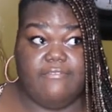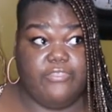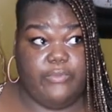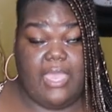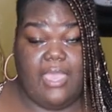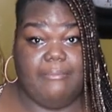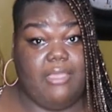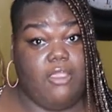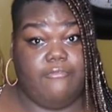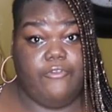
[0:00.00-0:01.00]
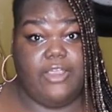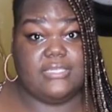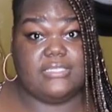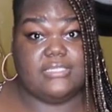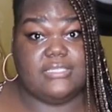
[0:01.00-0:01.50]
3X, I mean are
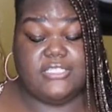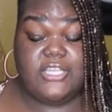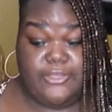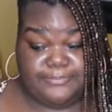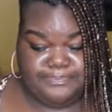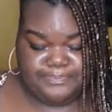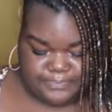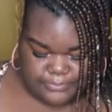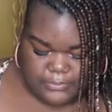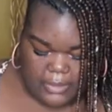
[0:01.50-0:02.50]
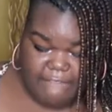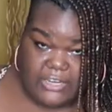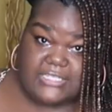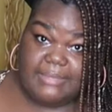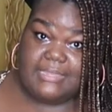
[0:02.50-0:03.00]
4Xs. So
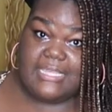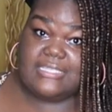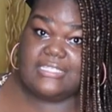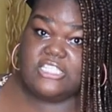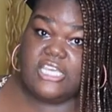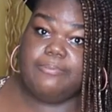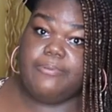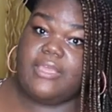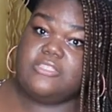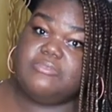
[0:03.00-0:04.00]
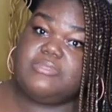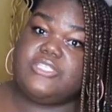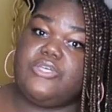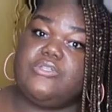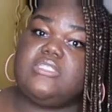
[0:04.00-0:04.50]
first up this cheetah print
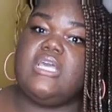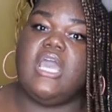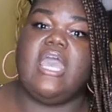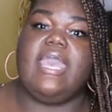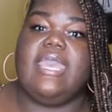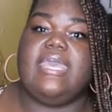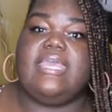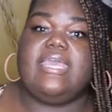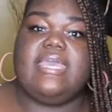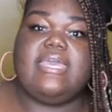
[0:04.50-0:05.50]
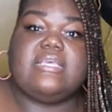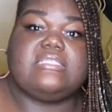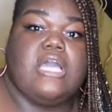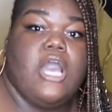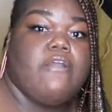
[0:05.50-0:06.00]
swimsuit. It
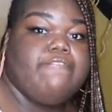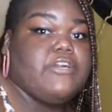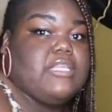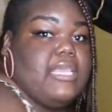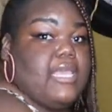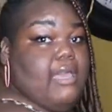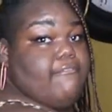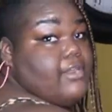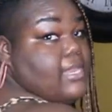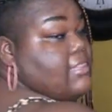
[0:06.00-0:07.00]
is fully covered